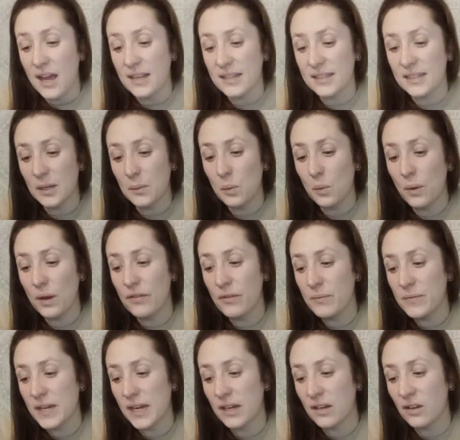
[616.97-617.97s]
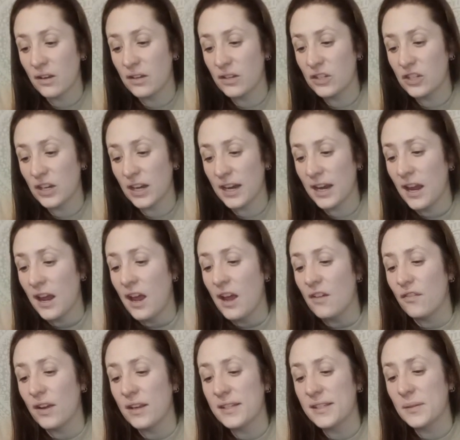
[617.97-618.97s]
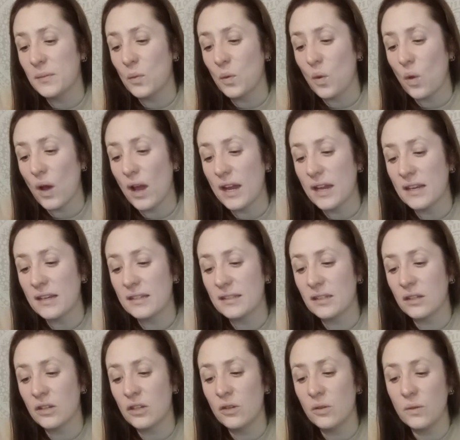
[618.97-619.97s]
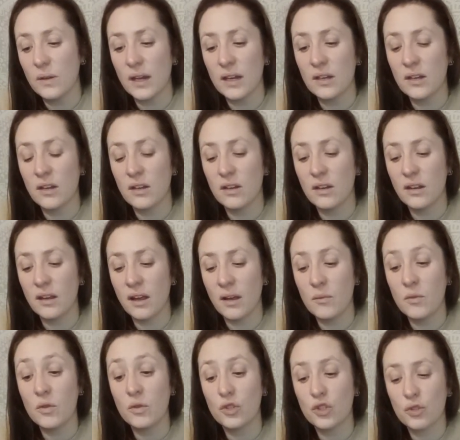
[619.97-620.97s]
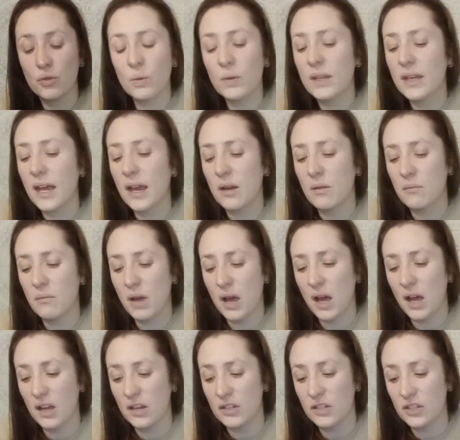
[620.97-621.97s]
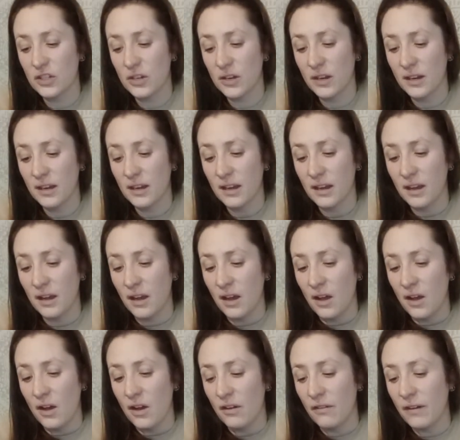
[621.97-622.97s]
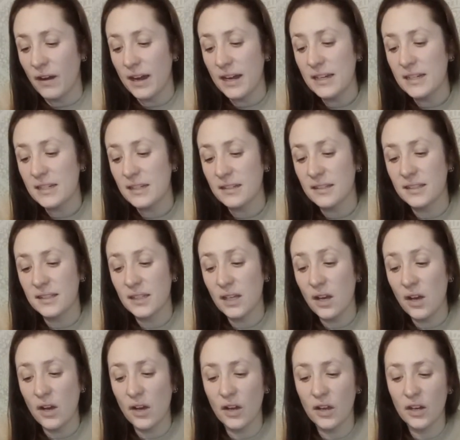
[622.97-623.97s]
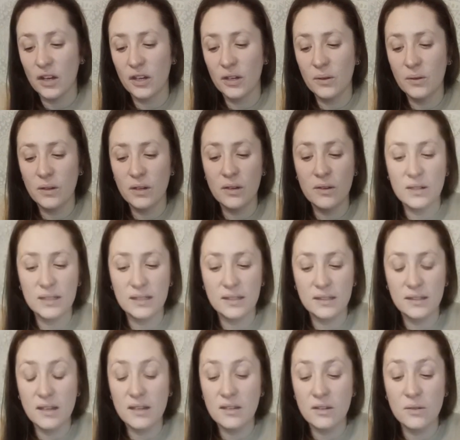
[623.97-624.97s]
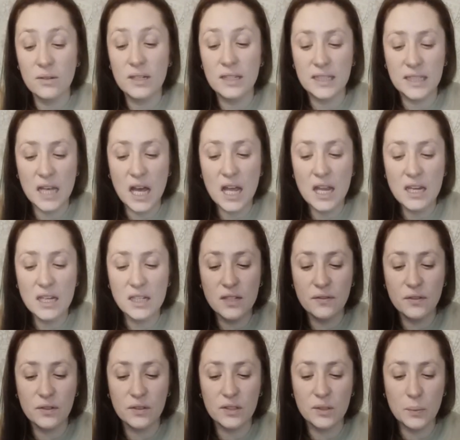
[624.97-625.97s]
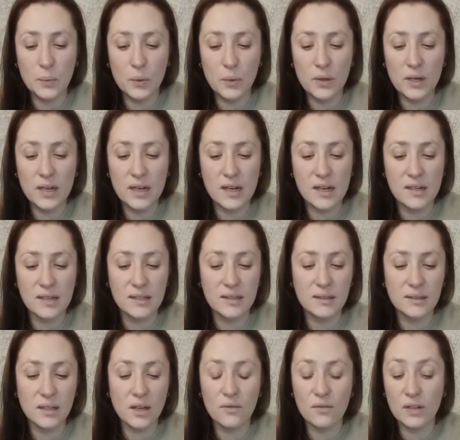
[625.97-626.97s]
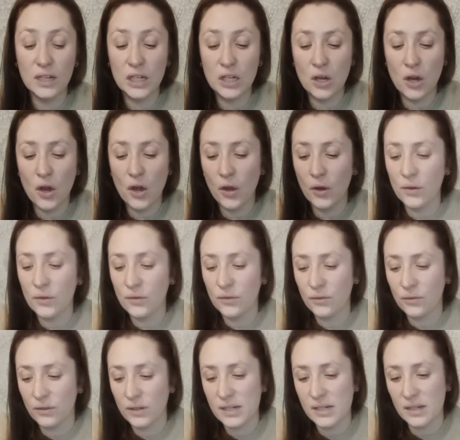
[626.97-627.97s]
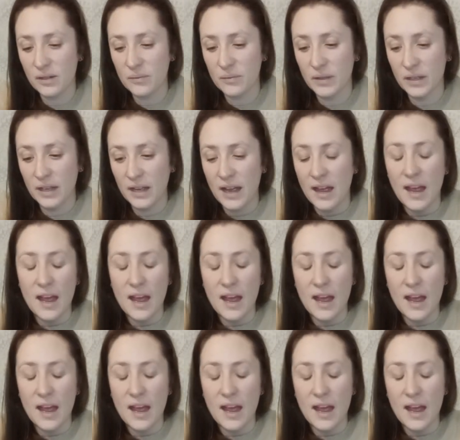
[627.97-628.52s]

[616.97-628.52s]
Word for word: and step away from technology find some quietness so you can um, your truth can emerge all right so you just des- you desire to feel supported in discovering your own freedom